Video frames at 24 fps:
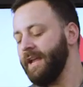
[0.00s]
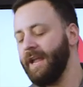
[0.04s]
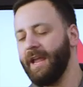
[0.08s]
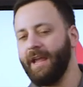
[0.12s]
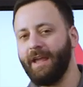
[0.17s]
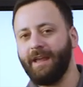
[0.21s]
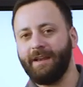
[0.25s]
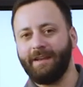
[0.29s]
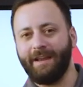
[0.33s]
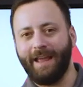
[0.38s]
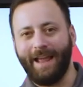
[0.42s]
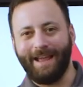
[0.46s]

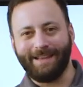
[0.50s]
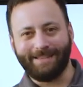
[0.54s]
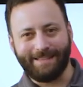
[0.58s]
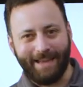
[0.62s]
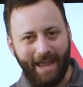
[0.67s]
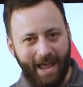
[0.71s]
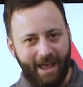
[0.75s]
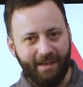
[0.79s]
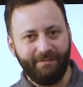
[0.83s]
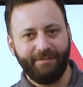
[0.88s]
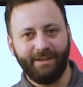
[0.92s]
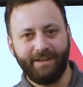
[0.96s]
And as
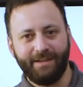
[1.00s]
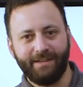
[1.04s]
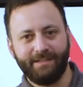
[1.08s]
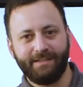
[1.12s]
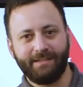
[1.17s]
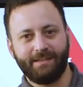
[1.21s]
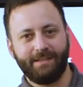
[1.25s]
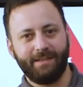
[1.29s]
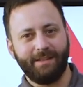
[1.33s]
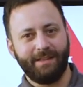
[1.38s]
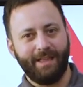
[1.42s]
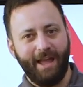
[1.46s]

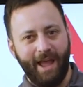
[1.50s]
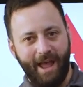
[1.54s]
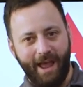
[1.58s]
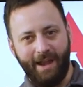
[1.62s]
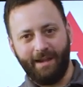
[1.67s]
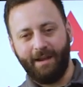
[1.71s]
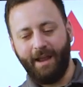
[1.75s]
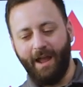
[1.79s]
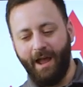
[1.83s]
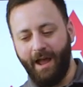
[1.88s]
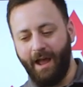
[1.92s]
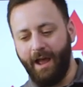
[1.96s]
evidence to
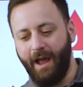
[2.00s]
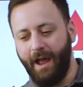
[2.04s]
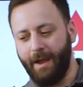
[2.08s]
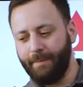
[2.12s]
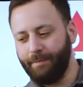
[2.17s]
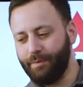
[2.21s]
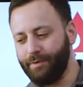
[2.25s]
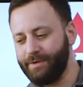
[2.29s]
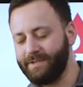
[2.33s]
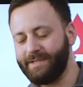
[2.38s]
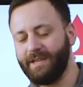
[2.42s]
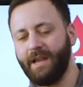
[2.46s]
that, I
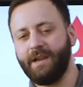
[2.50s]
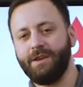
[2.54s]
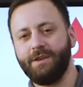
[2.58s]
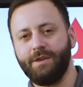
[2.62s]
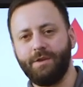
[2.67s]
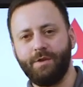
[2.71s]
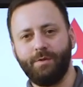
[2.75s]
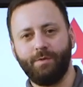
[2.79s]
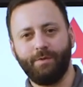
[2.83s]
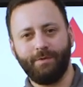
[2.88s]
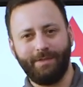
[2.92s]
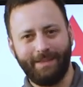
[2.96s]
present
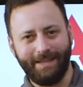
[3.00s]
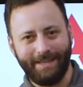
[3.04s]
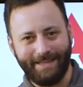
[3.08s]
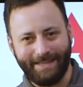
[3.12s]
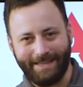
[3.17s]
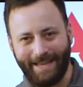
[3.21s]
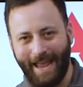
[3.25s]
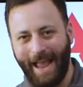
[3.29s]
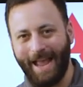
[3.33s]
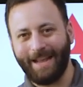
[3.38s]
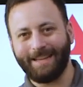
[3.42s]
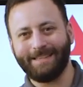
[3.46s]
you the
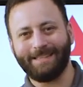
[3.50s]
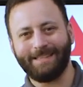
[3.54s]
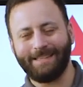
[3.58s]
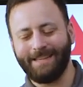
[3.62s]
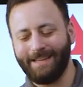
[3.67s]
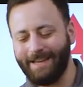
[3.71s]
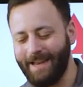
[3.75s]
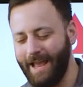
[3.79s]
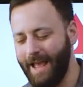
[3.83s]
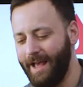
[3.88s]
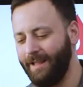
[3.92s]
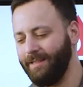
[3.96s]

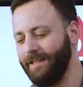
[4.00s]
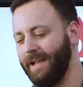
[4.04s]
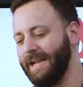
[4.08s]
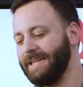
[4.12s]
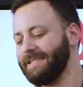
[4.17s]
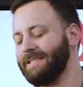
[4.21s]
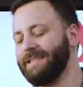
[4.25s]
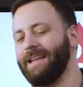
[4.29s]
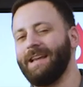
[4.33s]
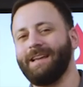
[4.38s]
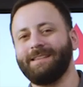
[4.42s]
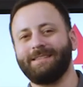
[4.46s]
Texan
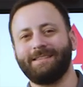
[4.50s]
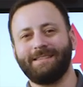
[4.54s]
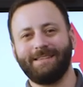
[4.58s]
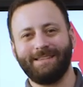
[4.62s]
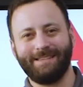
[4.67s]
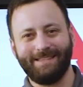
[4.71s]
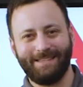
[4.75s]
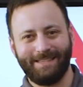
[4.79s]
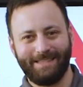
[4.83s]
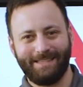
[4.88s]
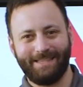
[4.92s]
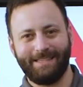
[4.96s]
LSS
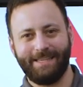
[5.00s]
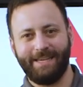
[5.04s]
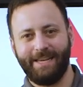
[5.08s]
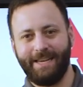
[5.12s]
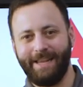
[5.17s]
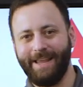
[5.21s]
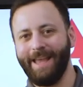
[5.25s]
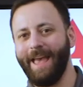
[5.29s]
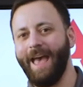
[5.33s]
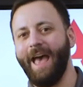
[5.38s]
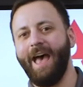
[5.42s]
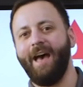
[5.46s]

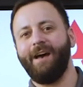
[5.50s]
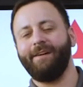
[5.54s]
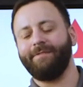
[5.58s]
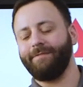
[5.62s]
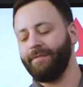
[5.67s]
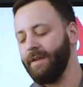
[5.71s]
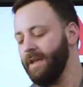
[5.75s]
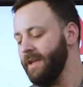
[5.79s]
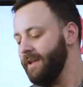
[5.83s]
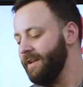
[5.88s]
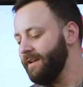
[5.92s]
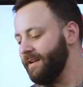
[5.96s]
CF.
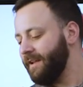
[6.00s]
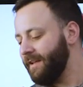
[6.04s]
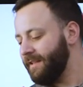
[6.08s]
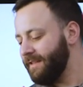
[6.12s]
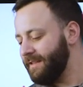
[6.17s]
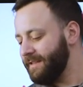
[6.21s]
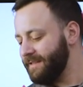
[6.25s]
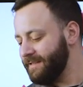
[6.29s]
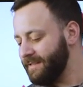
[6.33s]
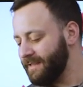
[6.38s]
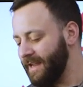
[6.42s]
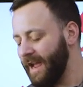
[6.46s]
Now
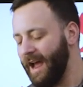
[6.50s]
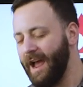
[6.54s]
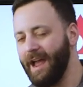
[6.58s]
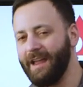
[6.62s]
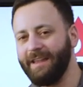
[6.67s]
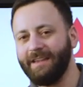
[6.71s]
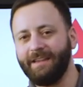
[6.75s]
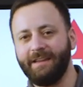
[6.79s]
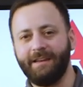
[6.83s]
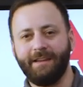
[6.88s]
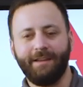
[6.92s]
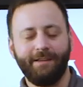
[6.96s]
this guy
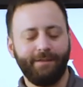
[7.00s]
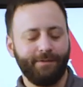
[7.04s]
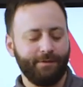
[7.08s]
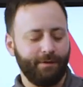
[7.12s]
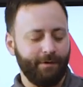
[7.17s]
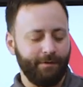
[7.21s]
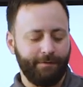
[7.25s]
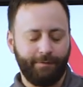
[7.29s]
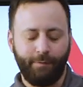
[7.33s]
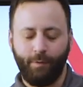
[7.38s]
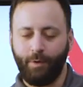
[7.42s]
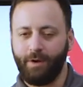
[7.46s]
in
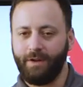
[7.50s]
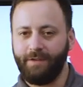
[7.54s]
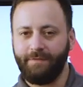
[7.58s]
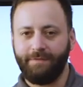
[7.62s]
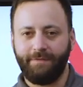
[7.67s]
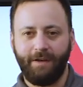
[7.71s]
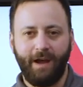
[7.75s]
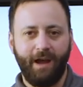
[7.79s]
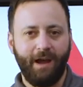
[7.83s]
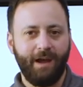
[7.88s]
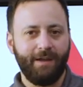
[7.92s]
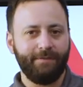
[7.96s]
either a
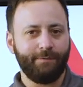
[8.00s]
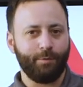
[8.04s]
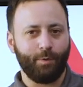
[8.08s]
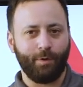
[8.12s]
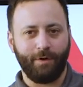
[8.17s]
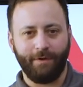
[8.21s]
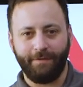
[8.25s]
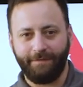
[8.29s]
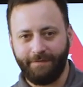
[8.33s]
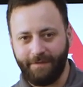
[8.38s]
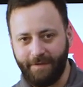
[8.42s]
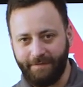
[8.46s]
45
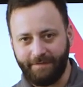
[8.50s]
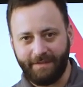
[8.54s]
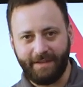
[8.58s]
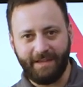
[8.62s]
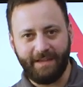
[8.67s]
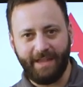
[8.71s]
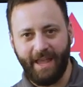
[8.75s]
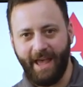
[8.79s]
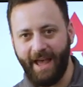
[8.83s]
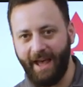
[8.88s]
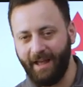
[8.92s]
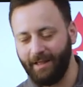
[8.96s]
or a 50
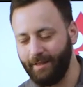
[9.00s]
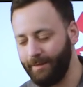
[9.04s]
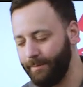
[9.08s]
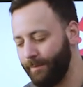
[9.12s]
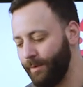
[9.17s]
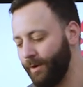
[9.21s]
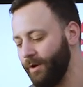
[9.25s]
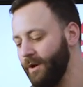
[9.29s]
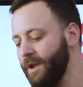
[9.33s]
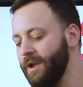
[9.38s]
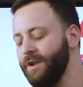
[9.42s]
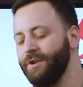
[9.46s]

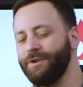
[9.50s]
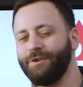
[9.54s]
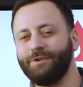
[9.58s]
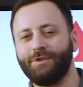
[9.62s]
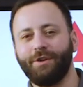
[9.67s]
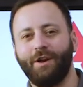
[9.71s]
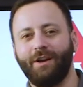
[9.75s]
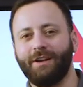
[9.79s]
caliber, you're